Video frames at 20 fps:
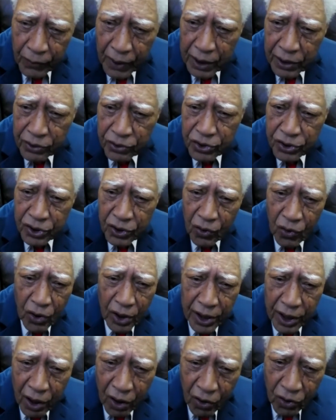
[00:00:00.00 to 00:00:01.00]
You saw
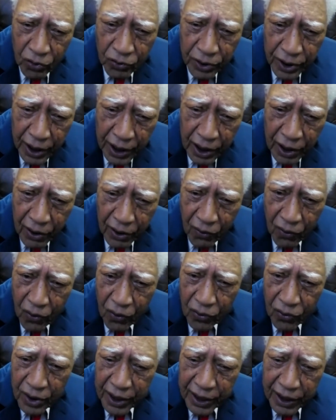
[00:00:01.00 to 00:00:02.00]
it all day
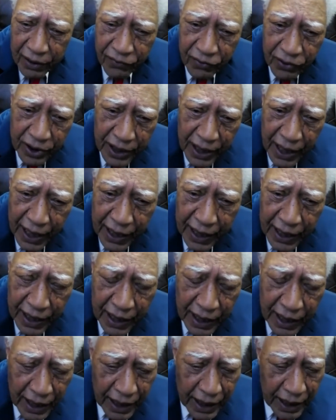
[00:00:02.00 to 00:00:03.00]
long, every day
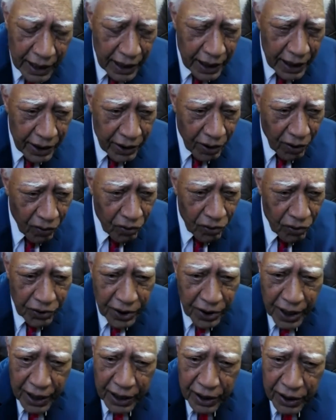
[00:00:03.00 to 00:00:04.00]
and the only
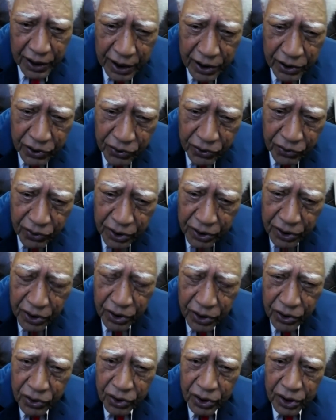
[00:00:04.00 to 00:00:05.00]
thing that you could
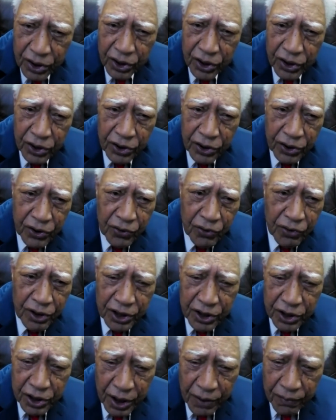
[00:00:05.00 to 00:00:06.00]
you could do
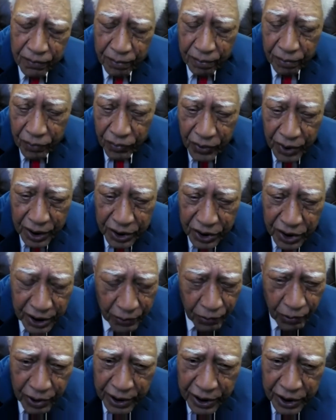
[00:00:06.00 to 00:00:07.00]
is, is say,
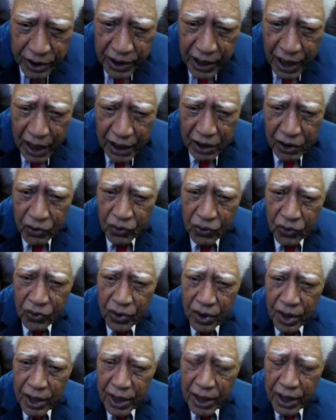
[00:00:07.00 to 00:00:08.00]
well, it's not going,
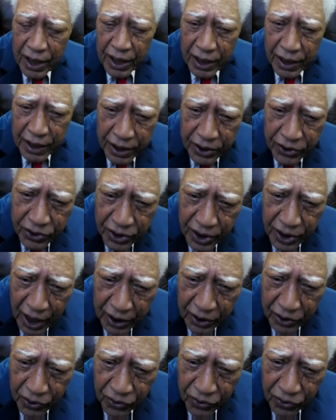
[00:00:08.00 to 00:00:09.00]
it's
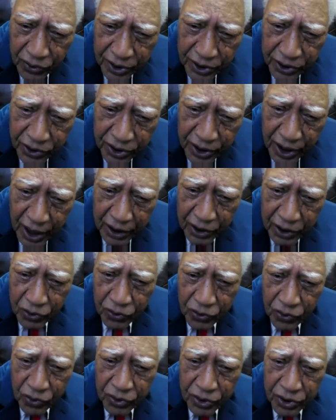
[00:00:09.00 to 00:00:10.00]
not going, it's not
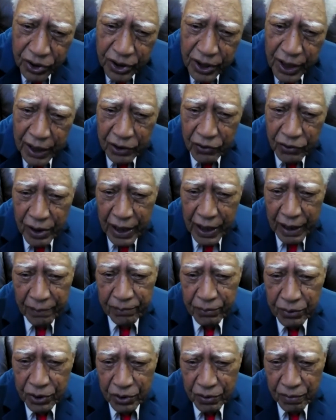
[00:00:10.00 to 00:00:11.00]
going, it's not going to
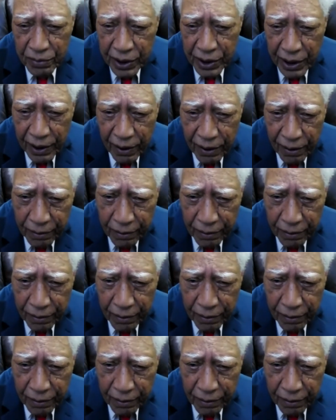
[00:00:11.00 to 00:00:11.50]
happen to me.